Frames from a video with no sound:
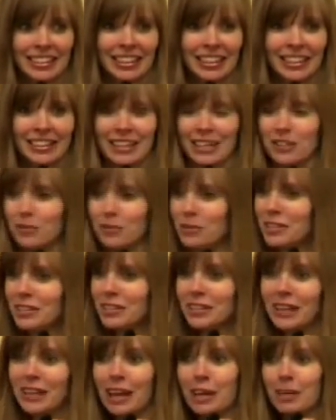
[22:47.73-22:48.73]
And that's what's
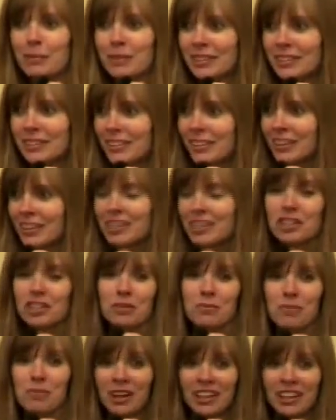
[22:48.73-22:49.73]
going to happen. You're going to
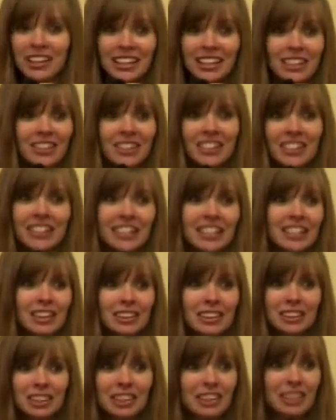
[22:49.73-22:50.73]
jump right in, you're going to get
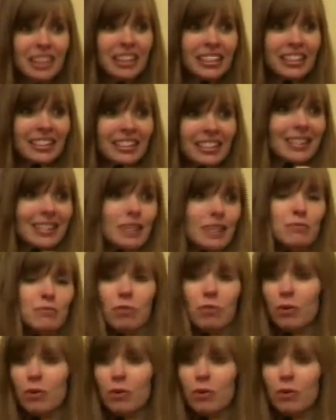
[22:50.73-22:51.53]
all dirty, and